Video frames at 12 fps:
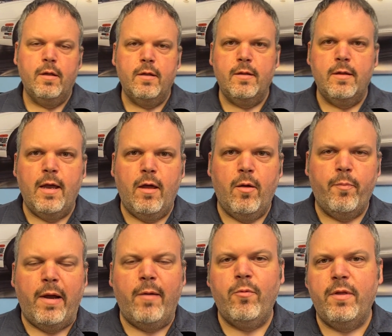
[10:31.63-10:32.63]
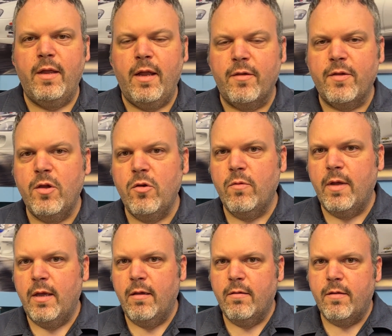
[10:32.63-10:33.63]
Now a problem with an S2
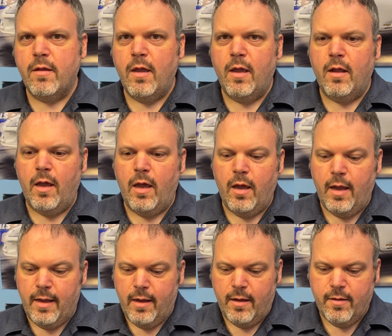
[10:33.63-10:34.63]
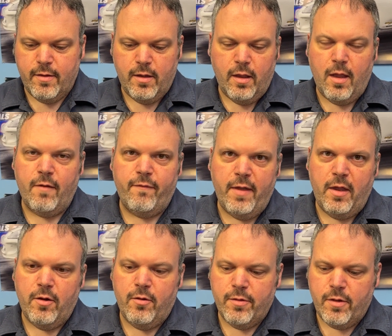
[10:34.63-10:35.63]
is that, and I see a lot of
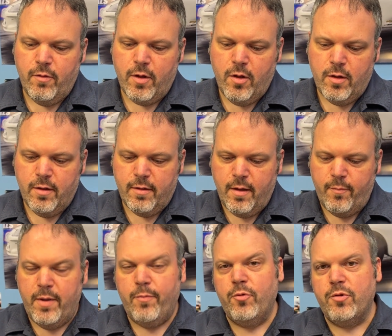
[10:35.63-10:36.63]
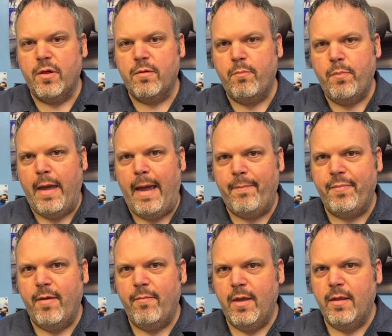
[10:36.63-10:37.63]
failures going on, is that people just pop
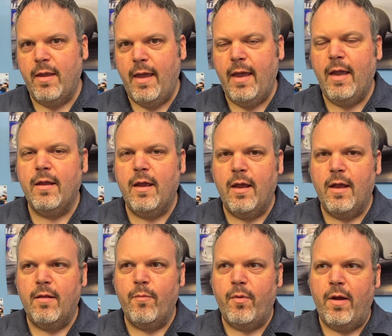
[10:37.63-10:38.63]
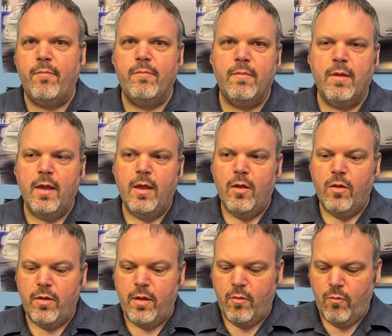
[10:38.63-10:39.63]
them in the head, and the problem
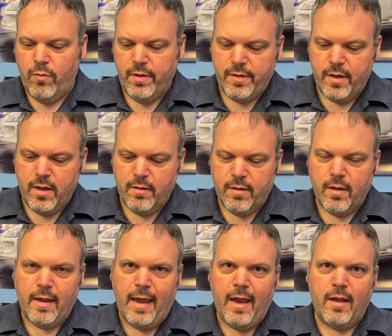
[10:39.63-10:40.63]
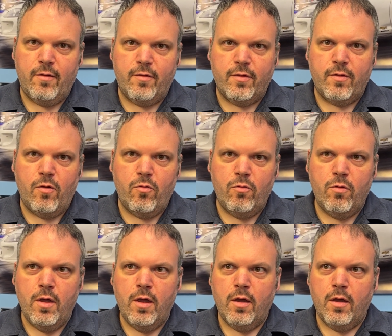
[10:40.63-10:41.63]
that we see is that the head is so,
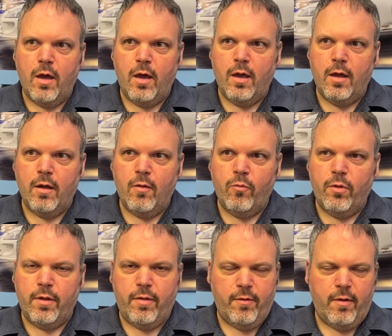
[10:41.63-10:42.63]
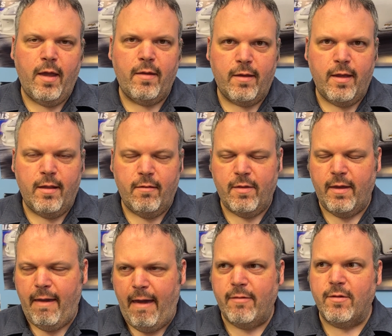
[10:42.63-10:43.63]
again, it's a
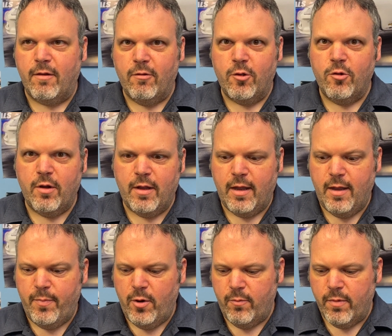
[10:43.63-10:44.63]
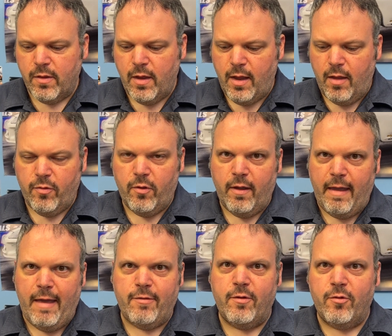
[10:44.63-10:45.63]
casting on it. You're going to keep hearing me say that. So the
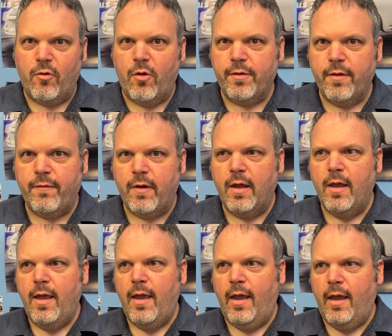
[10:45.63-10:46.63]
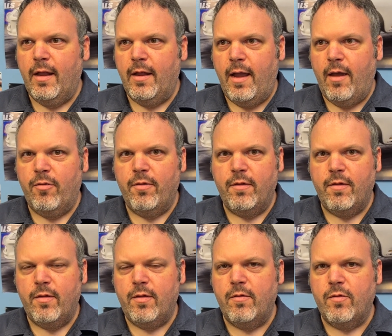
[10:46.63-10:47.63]
castings are all different, and now the
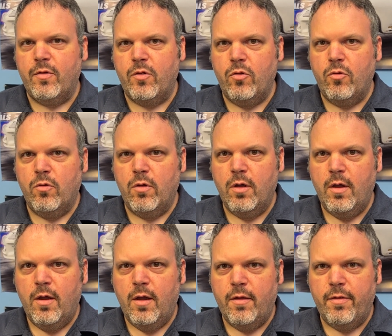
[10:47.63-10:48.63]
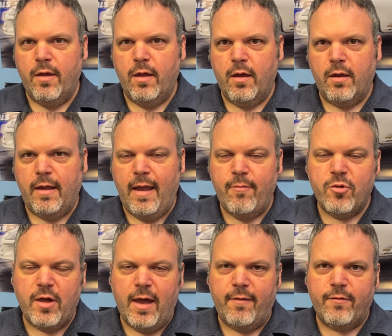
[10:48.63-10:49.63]
distance to the
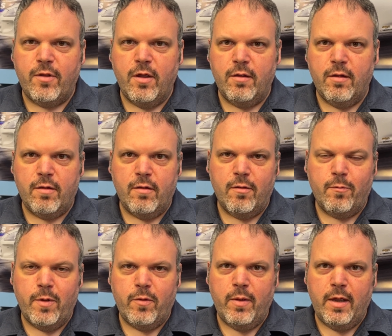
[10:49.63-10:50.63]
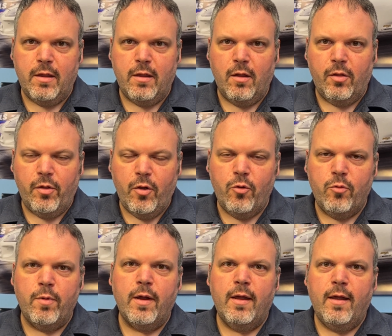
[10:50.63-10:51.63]
camshaft, the distance between the
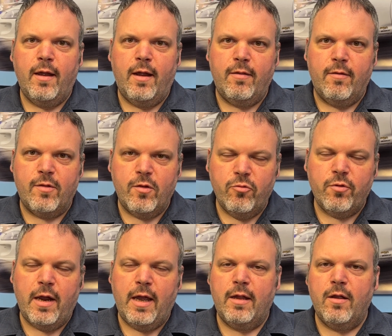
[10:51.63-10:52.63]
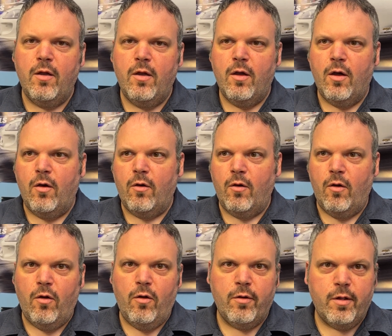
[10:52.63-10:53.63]
lobe and the cylinder head are
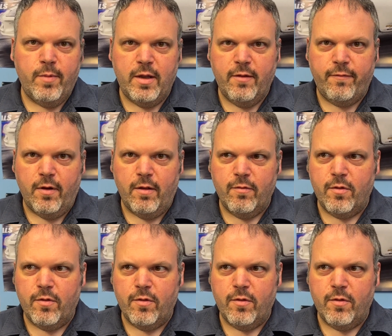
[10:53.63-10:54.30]
all going to be different.